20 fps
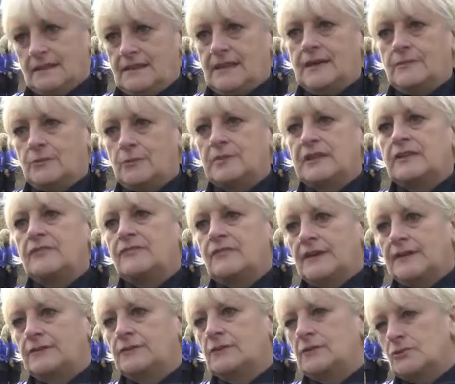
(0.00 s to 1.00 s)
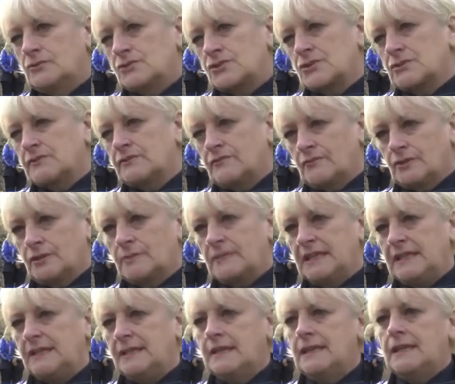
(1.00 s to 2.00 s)
that will be the final closure for
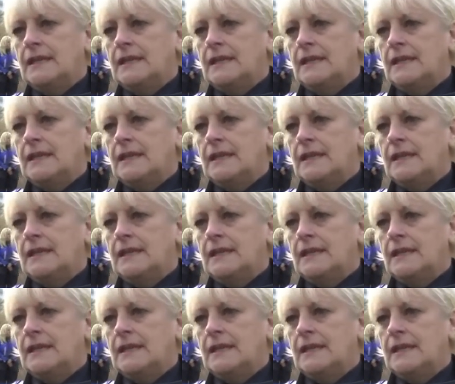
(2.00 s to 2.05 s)
me